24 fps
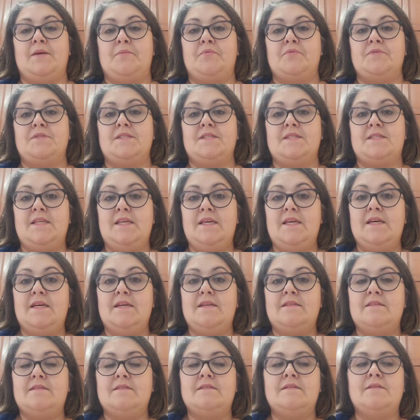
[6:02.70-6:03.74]
able to see
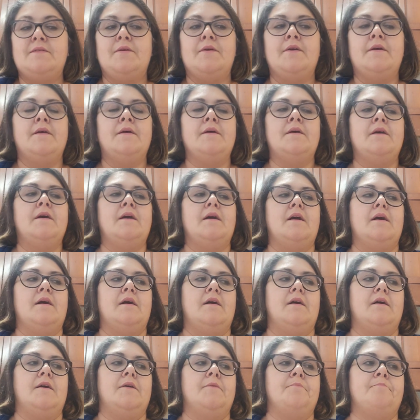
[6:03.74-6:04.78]
it.
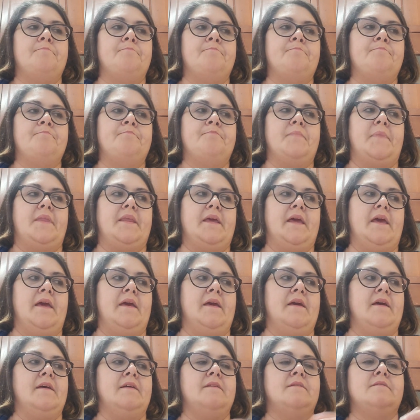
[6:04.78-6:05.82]
Um,
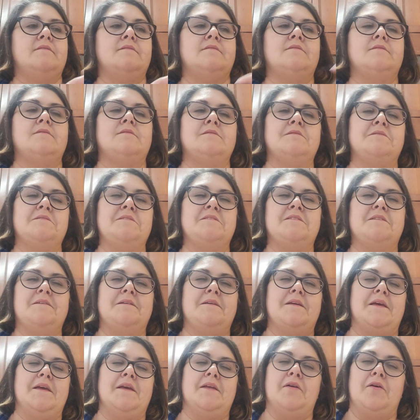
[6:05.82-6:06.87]
and
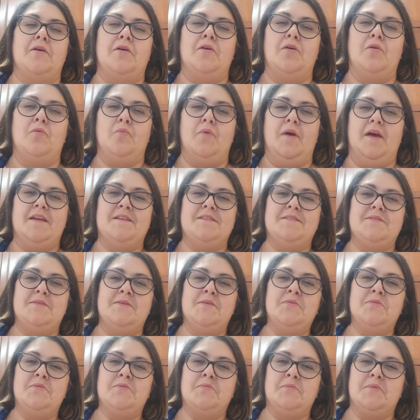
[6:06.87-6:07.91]
it all went
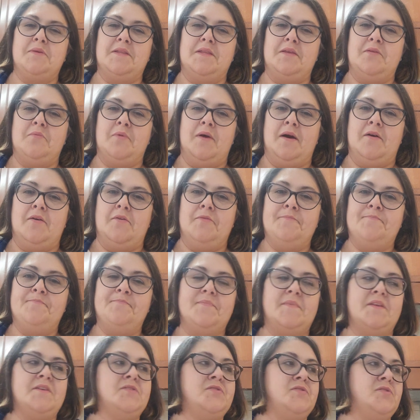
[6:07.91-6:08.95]
really well.
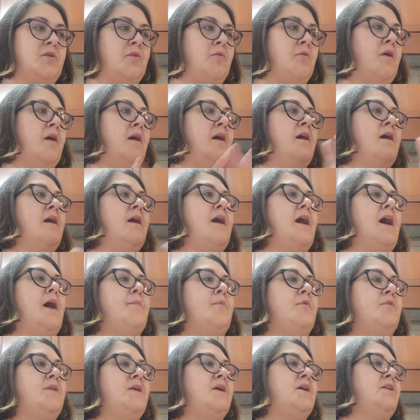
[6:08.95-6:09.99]
So
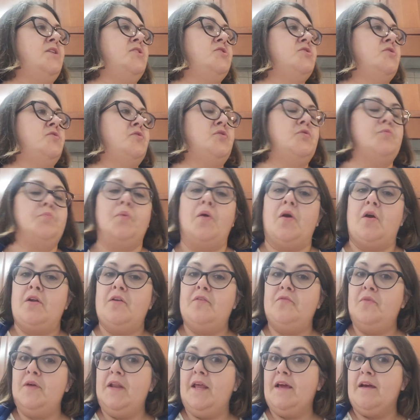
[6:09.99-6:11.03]
I'm only going to show you part
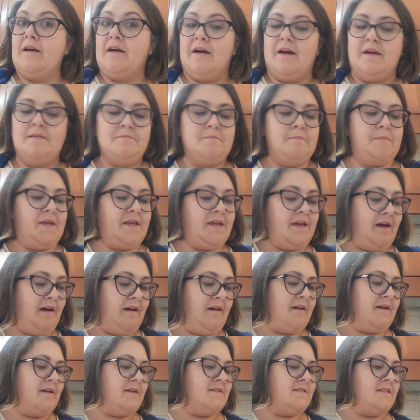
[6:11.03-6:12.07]
of what I got
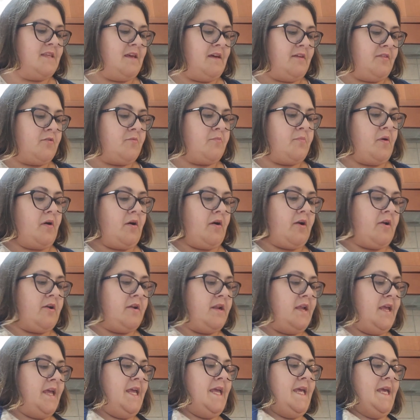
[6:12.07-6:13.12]
because the other part
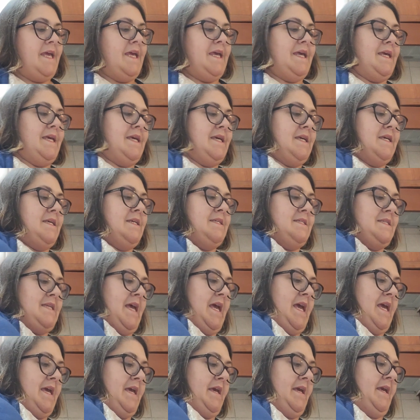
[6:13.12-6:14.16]
is
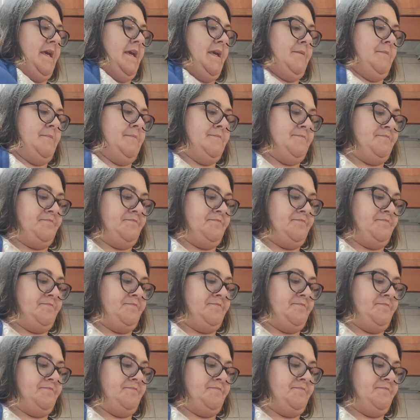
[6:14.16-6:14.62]
a